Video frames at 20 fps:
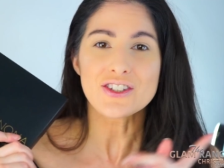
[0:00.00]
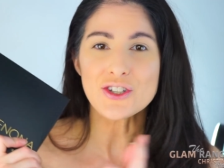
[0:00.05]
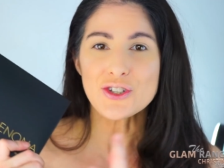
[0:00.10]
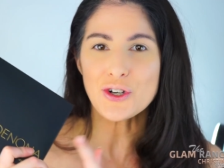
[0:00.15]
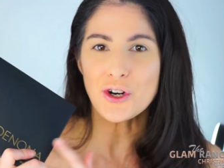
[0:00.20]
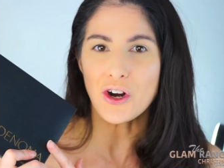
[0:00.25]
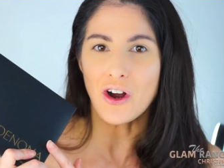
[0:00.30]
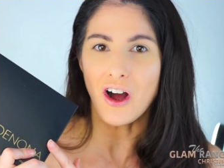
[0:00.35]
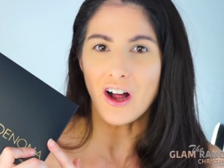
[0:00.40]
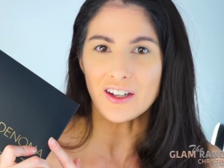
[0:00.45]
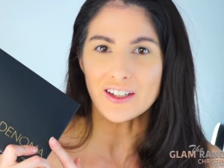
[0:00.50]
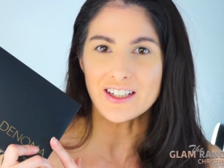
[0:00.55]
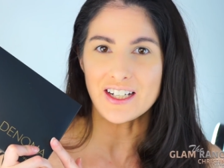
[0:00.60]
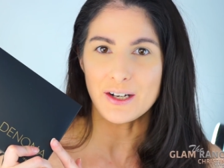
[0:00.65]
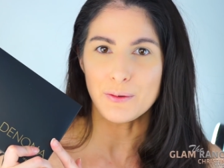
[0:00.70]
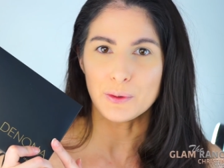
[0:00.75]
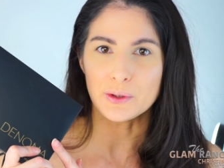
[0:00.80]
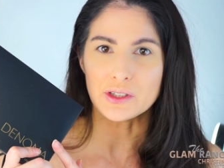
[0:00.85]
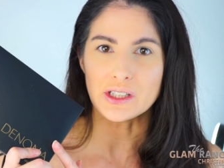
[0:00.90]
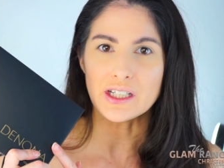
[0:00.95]
This is her
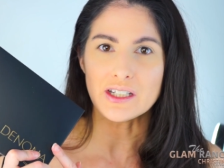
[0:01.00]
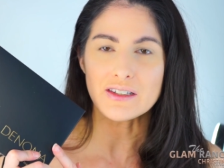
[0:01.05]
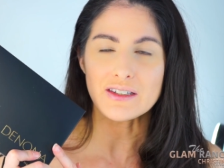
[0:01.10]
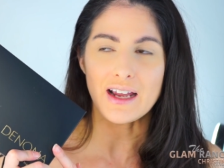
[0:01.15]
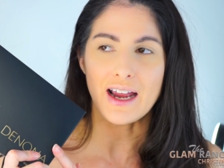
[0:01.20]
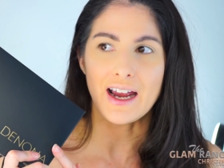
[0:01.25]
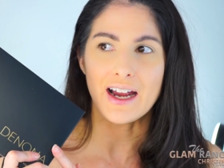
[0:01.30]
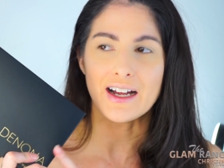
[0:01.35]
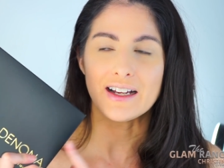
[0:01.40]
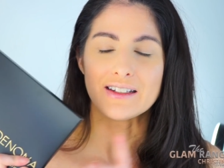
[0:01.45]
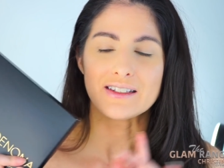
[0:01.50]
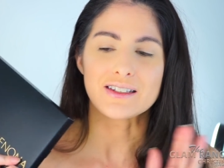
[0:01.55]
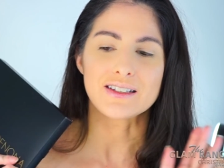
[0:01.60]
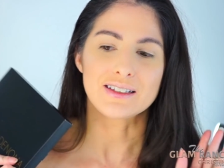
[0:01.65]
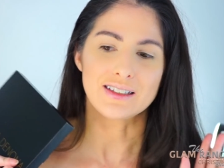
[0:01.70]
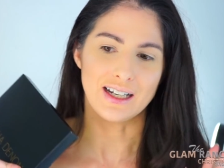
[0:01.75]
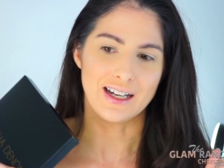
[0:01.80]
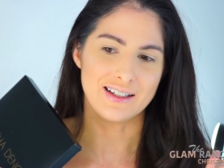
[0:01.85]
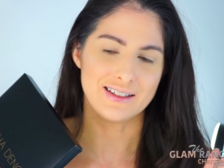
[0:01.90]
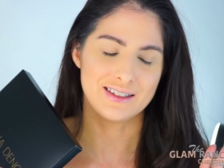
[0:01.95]
holiday release, and
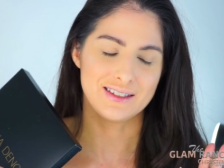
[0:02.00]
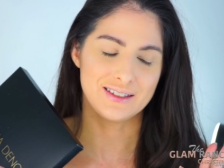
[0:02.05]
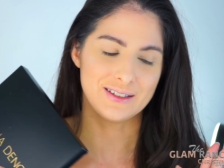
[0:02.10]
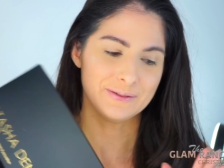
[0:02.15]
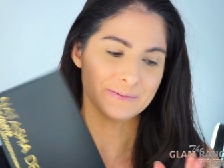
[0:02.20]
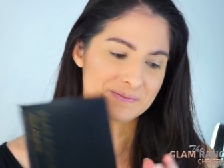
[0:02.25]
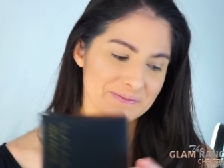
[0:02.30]
guys,